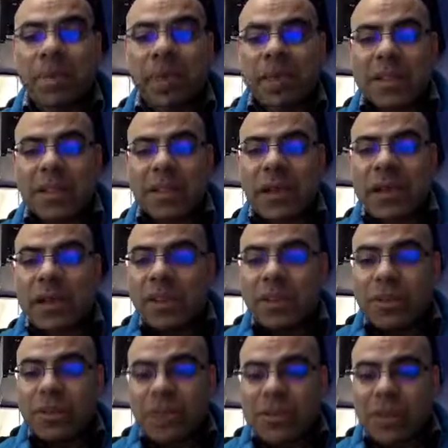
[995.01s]
So I can
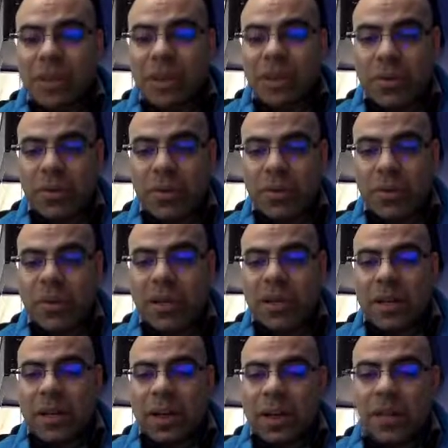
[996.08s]
use the note,
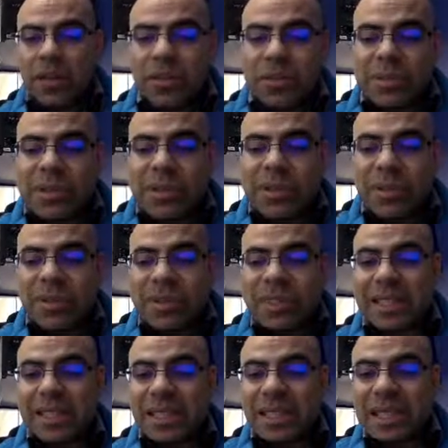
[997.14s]
I can use the note
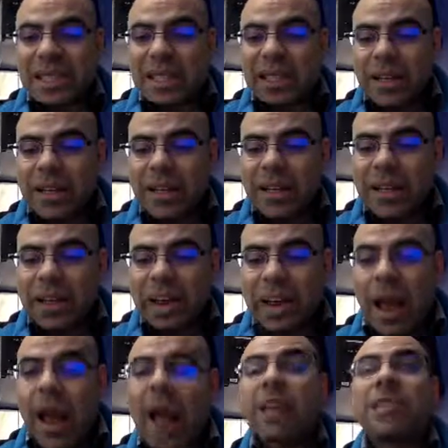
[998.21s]
C
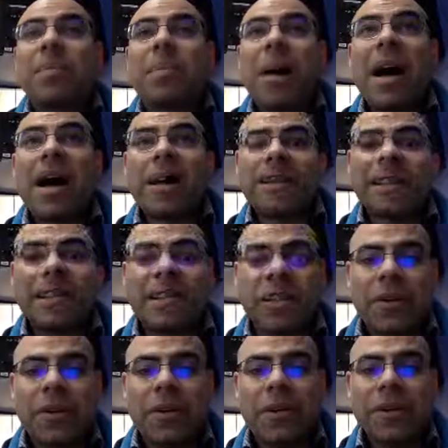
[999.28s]
as a passing
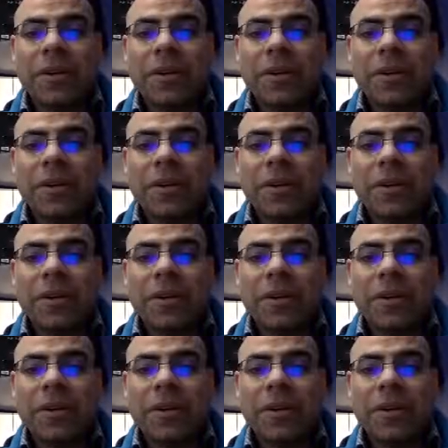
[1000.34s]
note.